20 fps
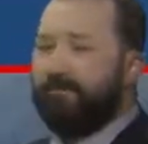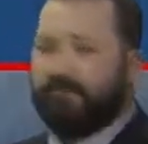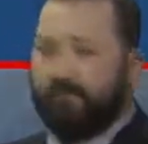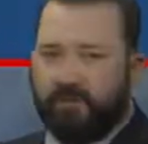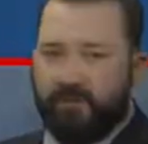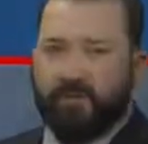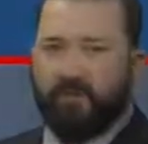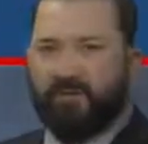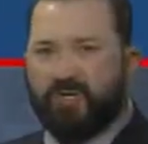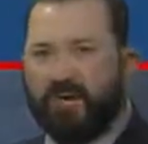
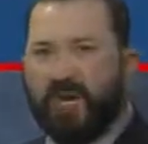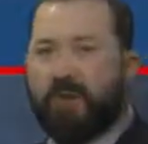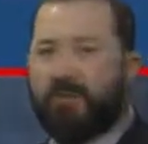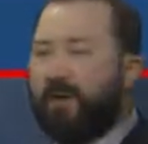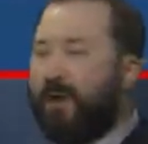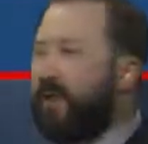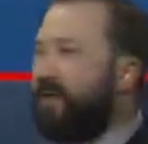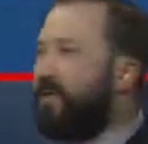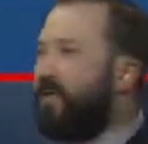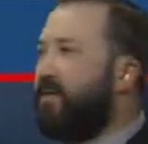little shower
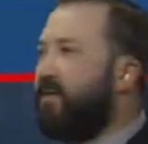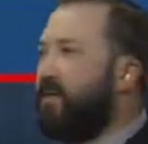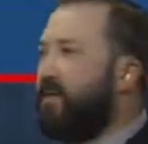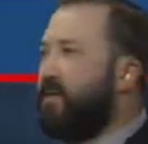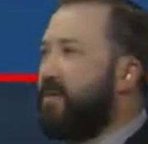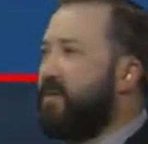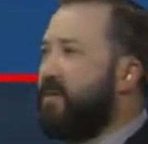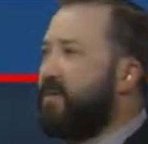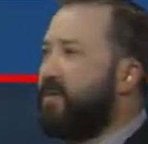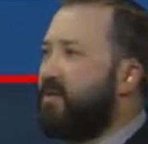activity,
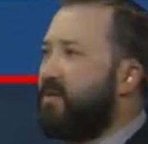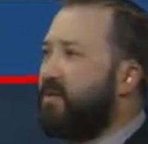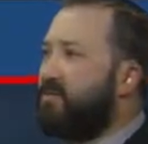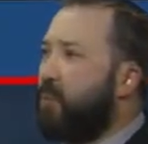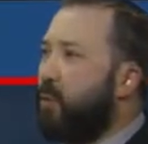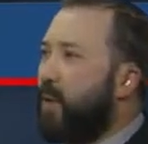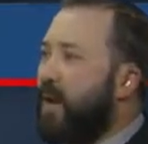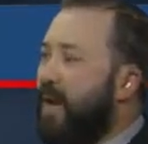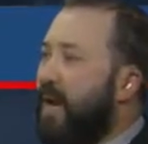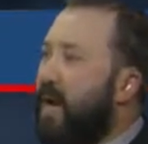especially this
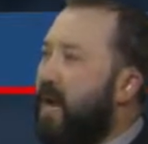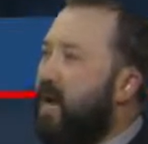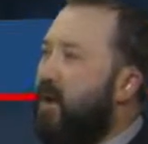morning.